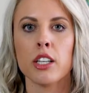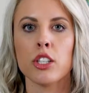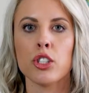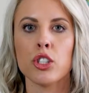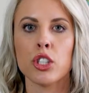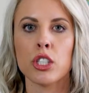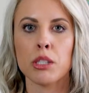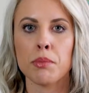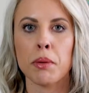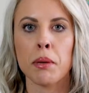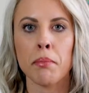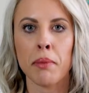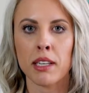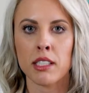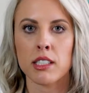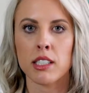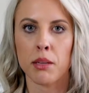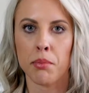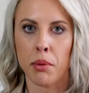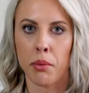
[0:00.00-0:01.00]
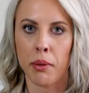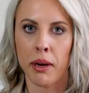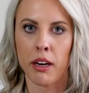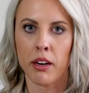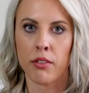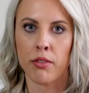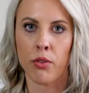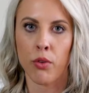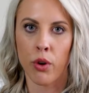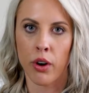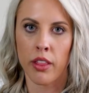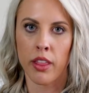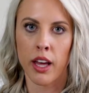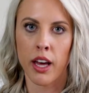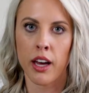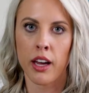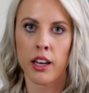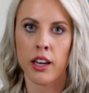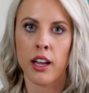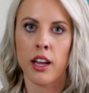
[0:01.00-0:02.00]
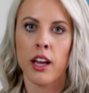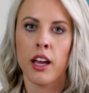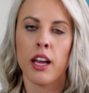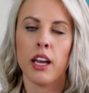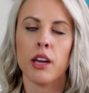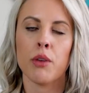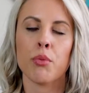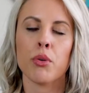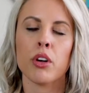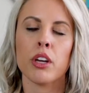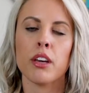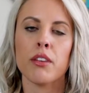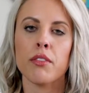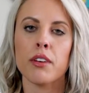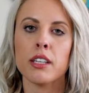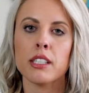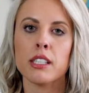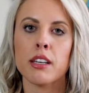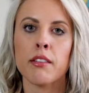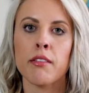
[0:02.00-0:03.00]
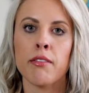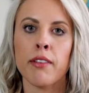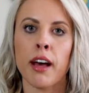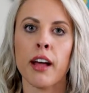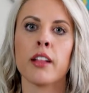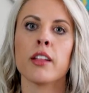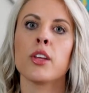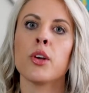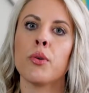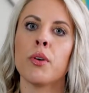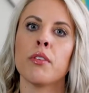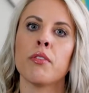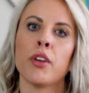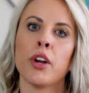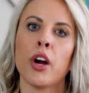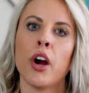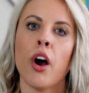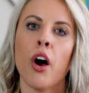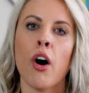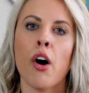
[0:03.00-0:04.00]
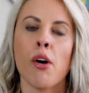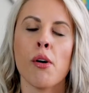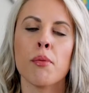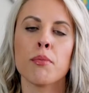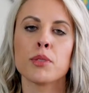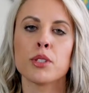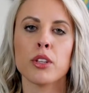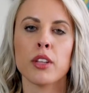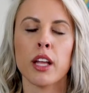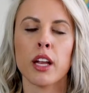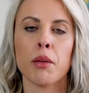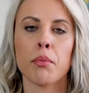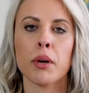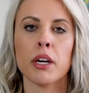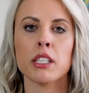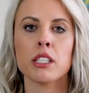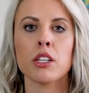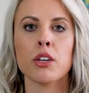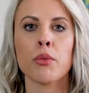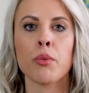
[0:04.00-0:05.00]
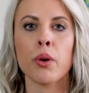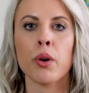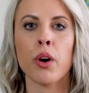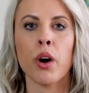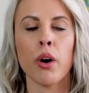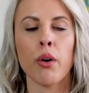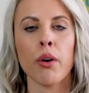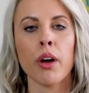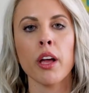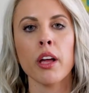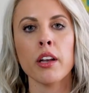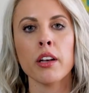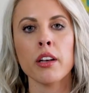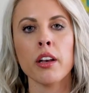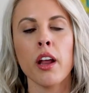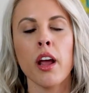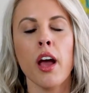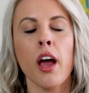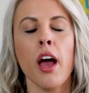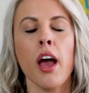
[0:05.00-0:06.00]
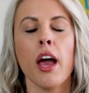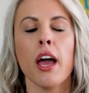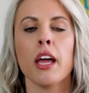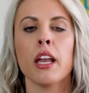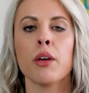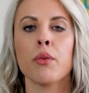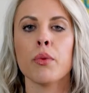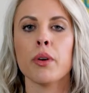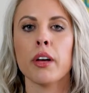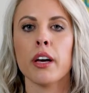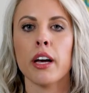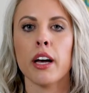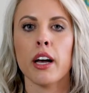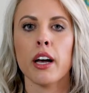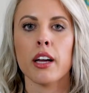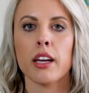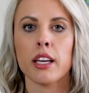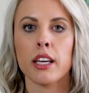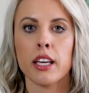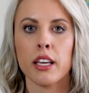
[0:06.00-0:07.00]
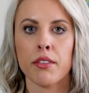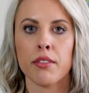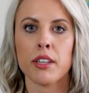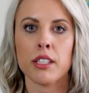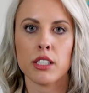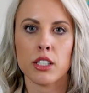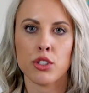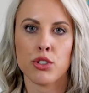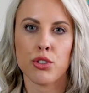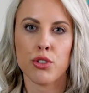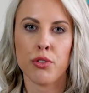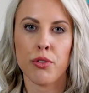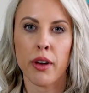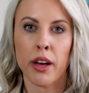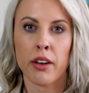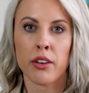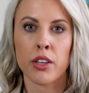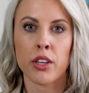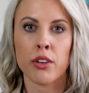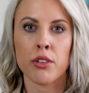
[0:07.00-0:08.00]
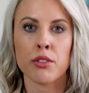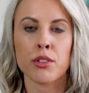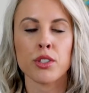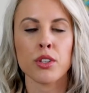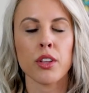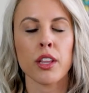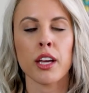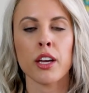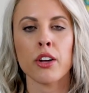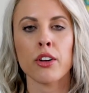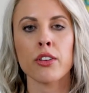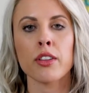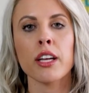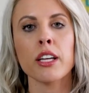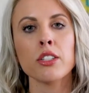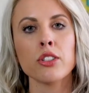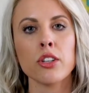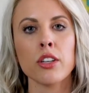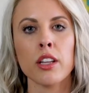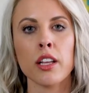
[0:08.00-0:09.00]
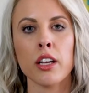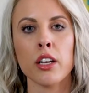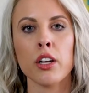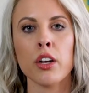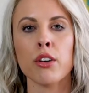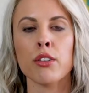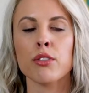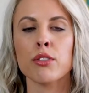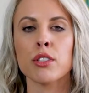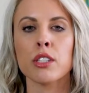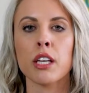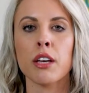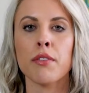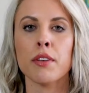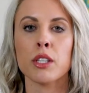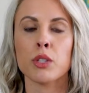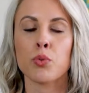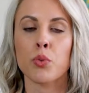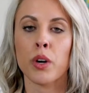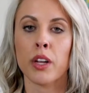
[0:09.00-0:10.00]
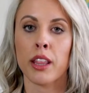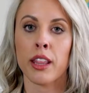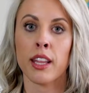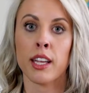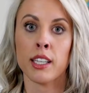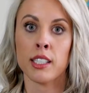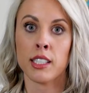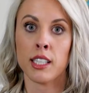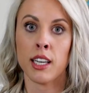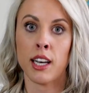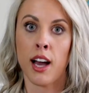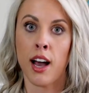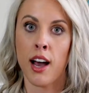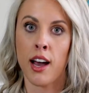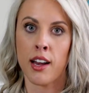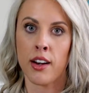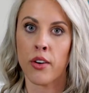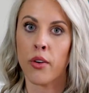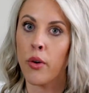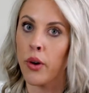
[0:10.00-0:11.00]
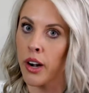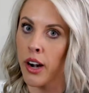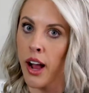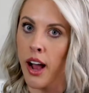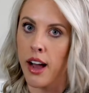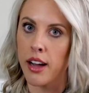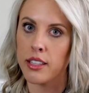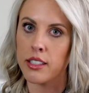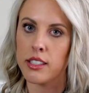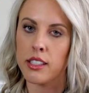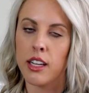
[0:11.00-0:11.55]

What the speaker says: just be mentally prepared for that. It will give us a value of your home, so that appraiser will go in and it will give us a true value, so that your lender then knows if it's worth lending on or not.